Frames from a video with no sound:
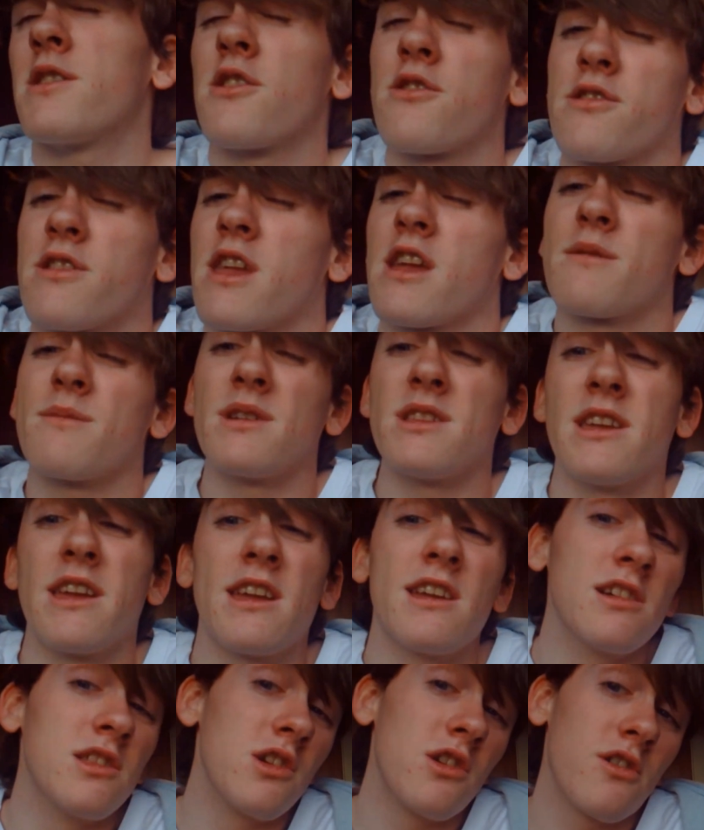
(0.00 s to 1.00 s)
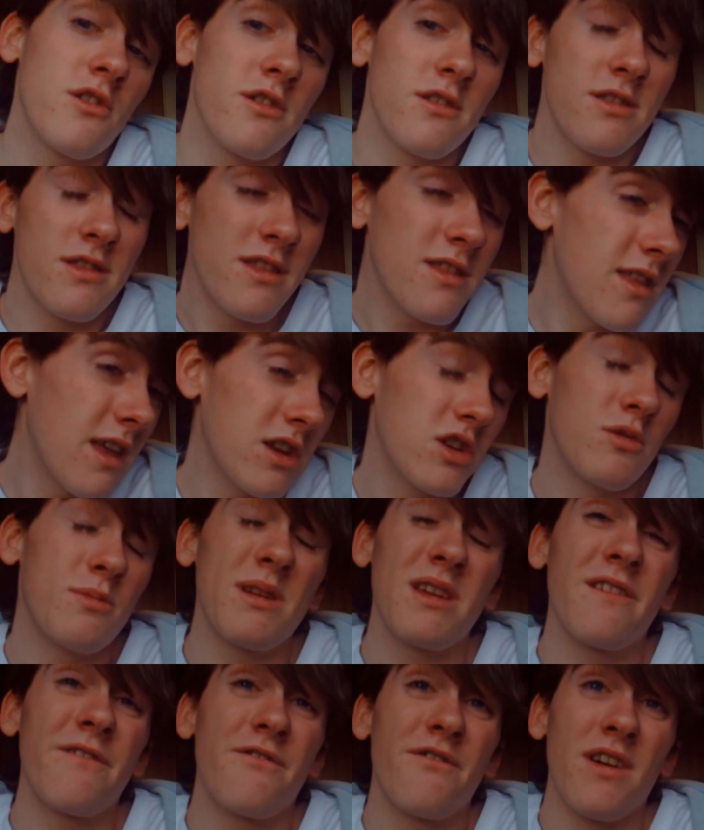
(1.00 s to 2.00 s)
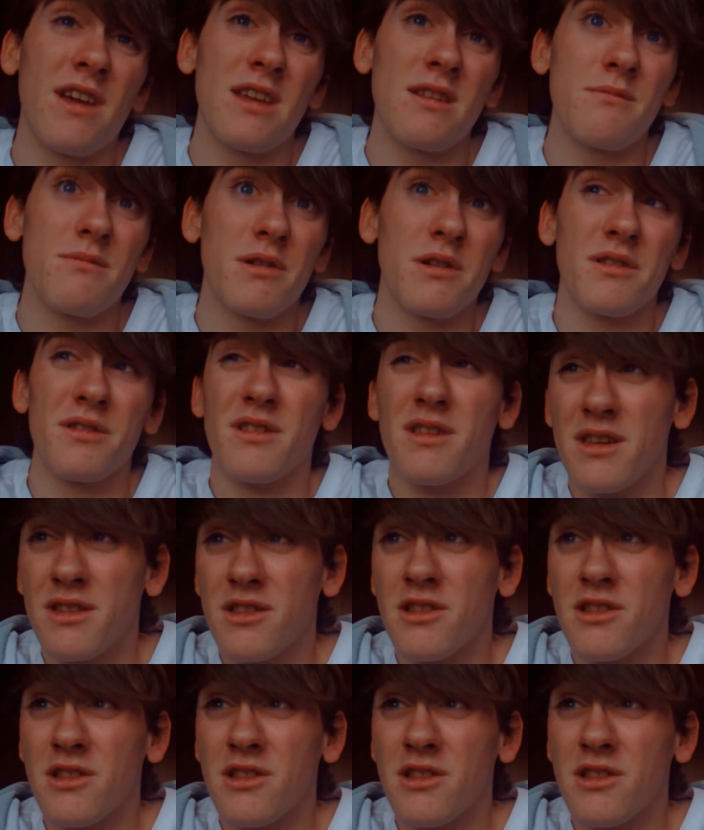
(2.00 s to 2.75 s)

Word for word: I just take my inhaler and that should be it fine, but